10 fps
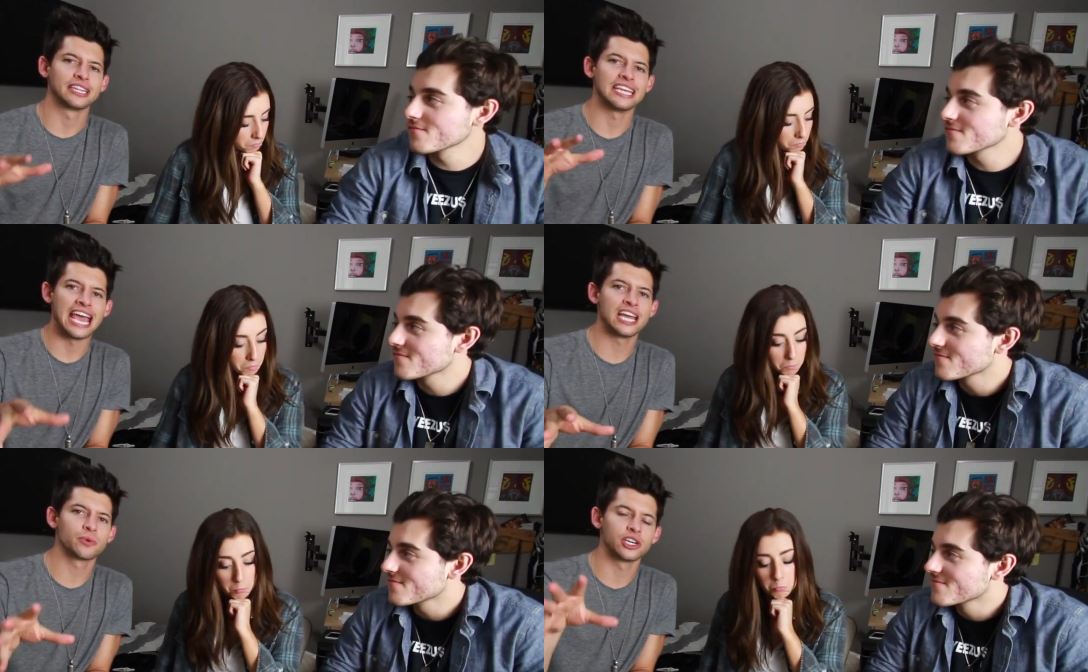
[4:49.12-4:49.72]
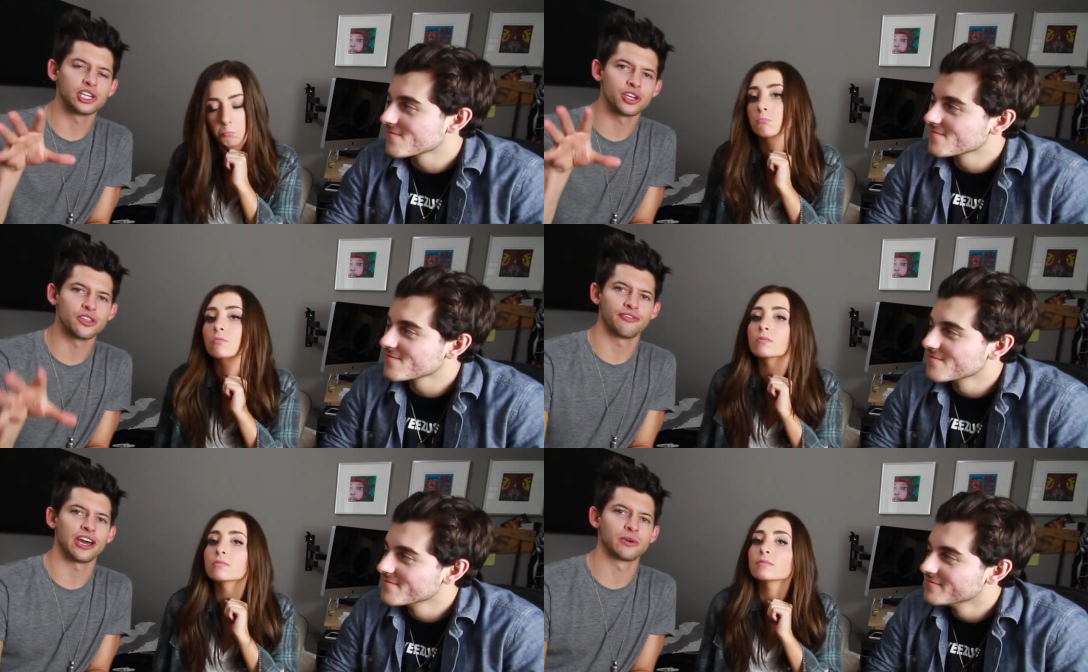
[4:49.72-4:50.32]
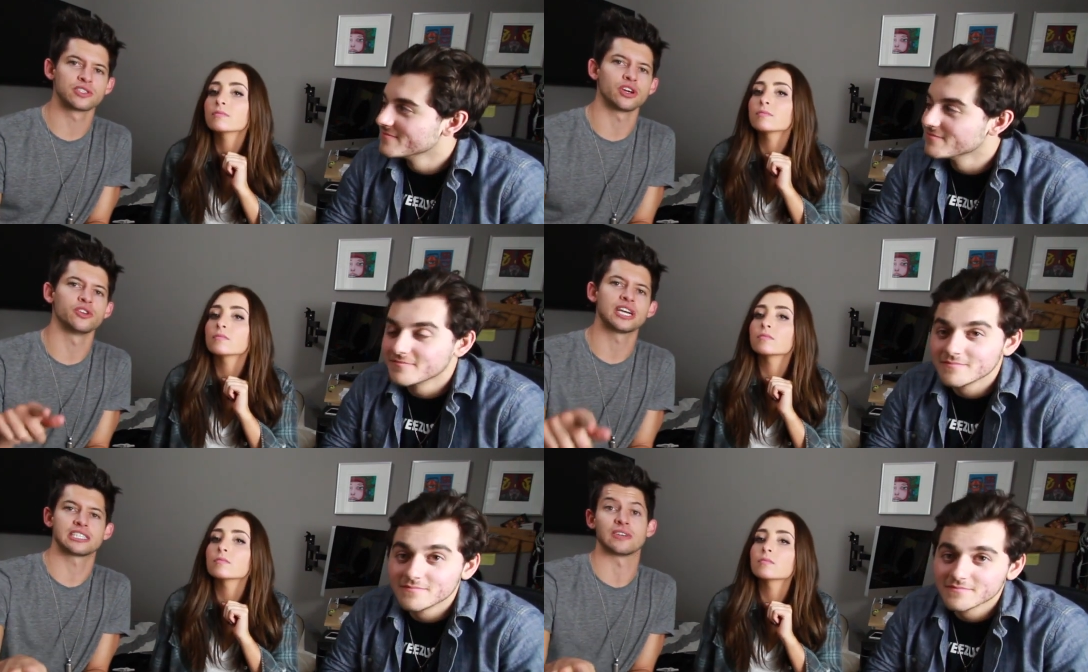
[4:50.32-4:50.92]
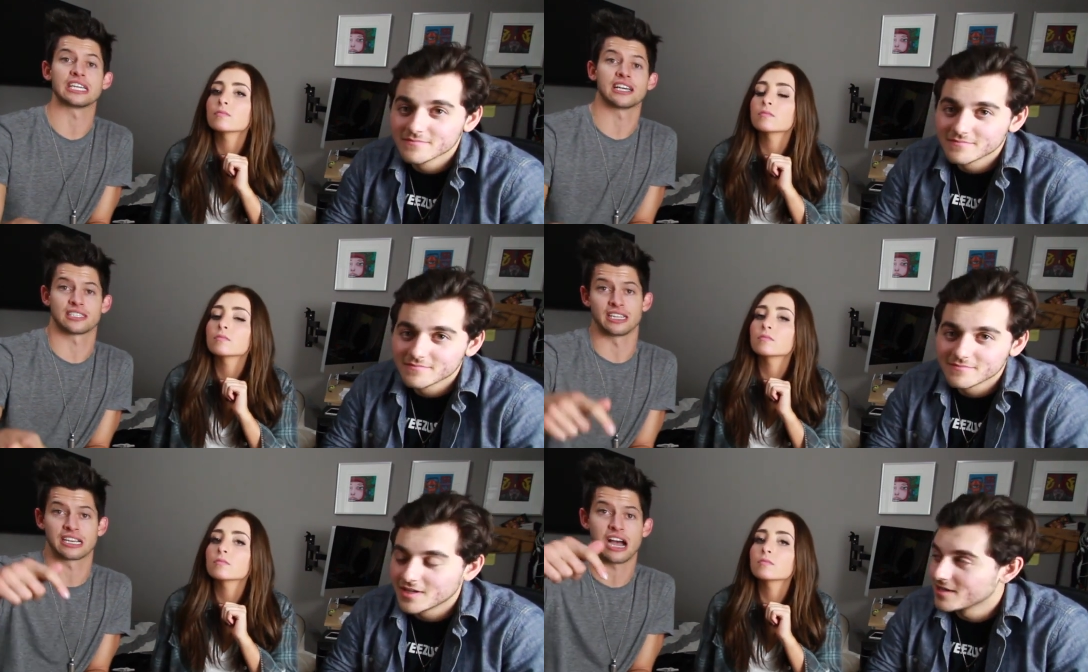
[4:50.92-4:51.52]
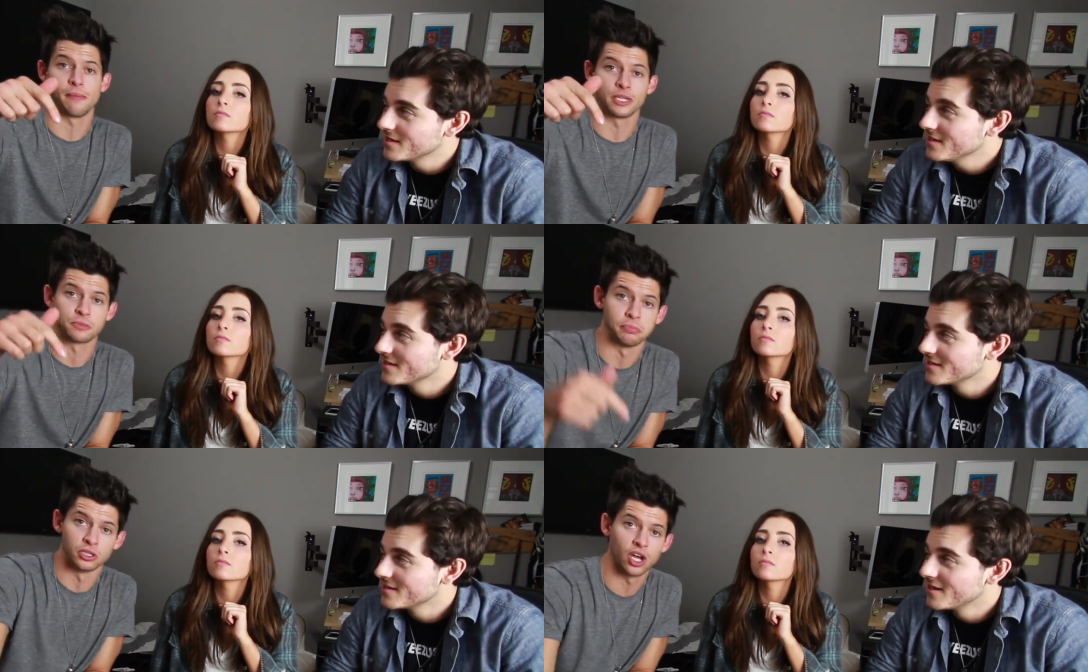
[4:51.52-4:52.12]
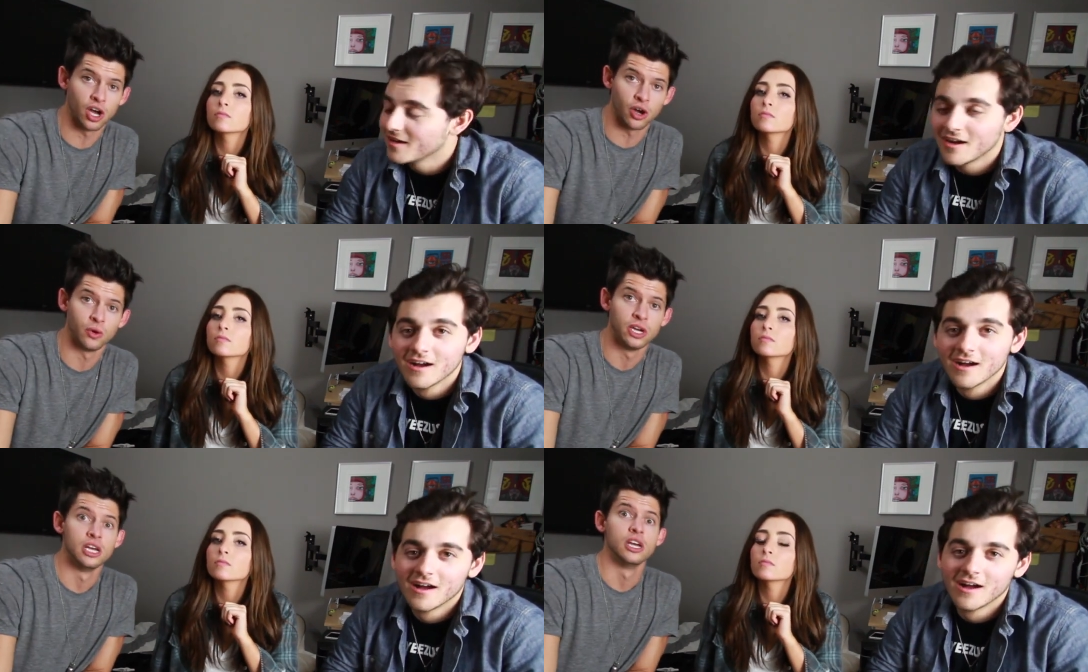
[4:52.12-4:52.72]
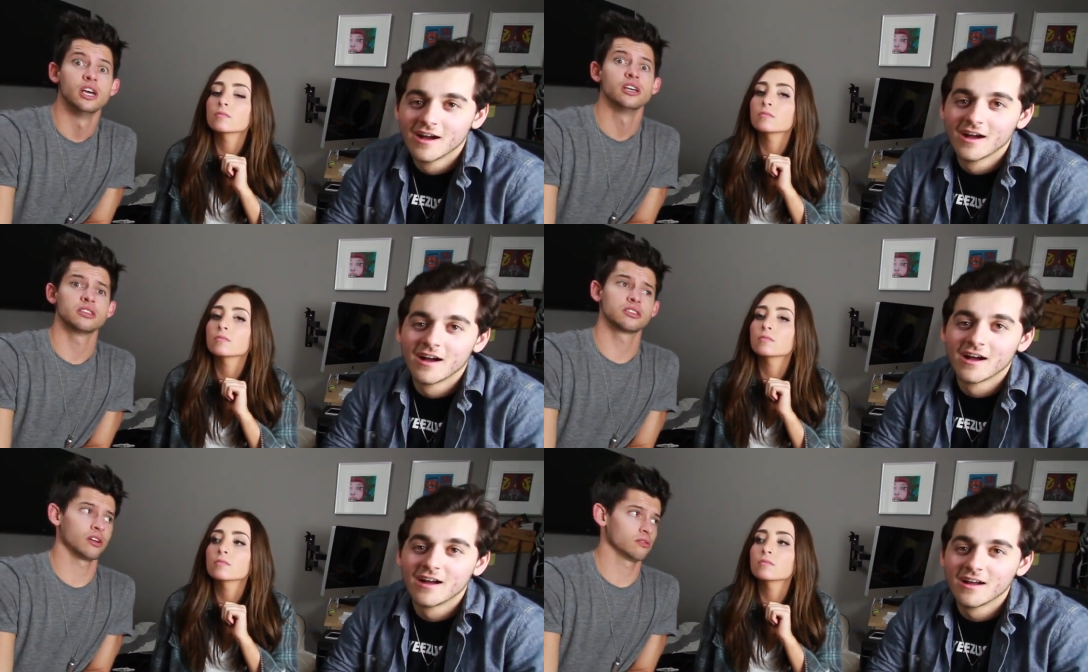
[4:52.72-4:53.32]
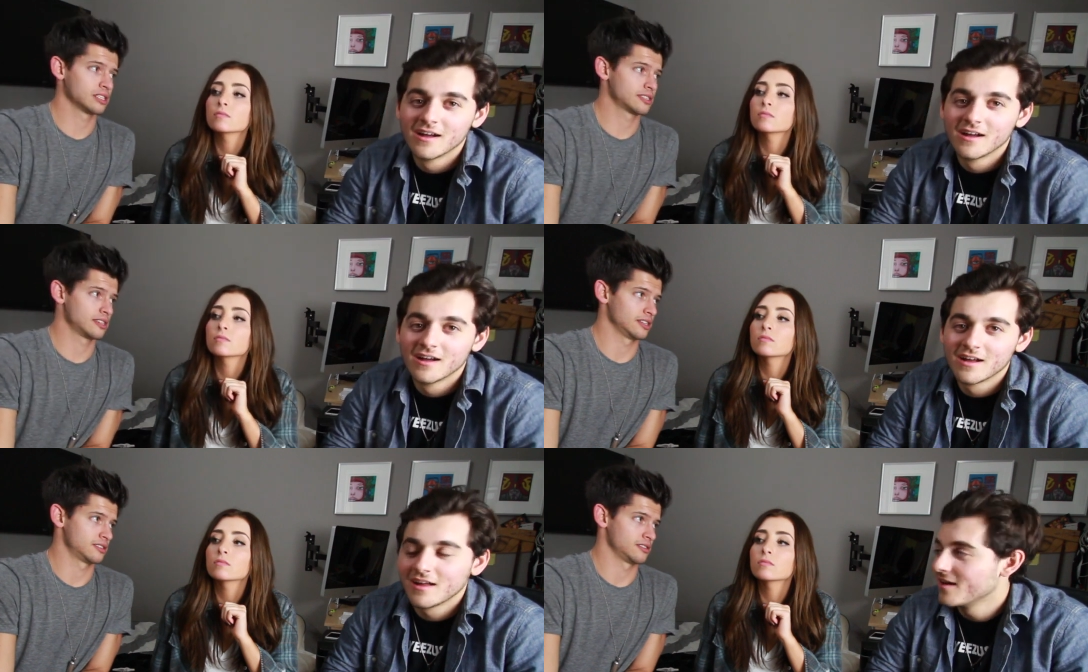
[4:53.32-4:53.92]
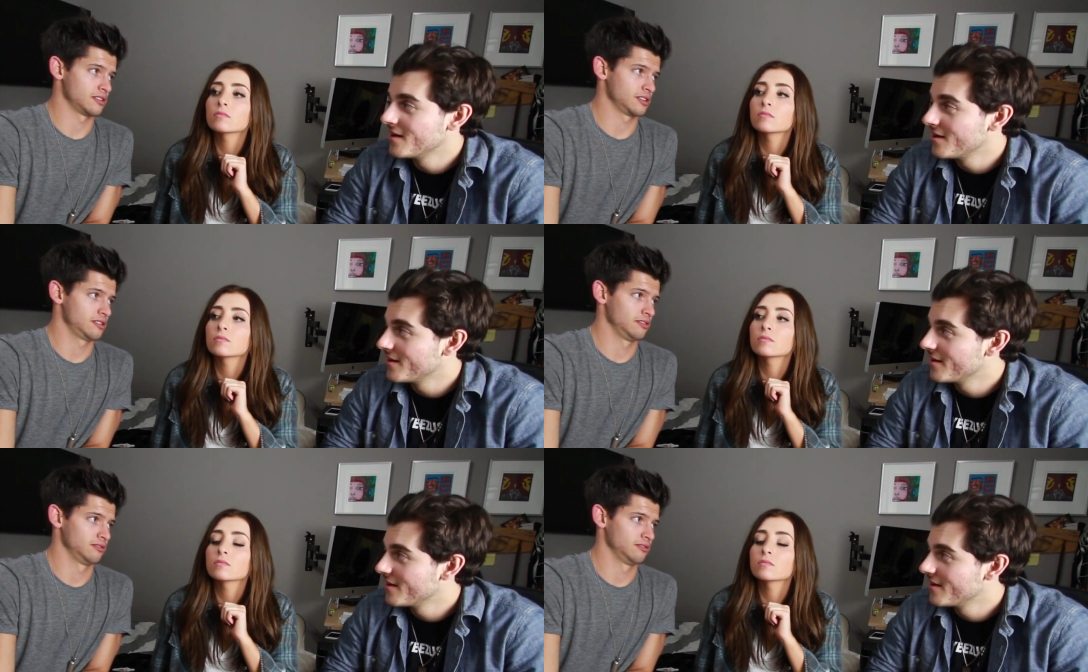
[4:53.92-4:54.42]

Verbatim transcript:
Speaker 1: but at the end we're gonna show you the final result and you guys have to guess in the comments below. So let's get started.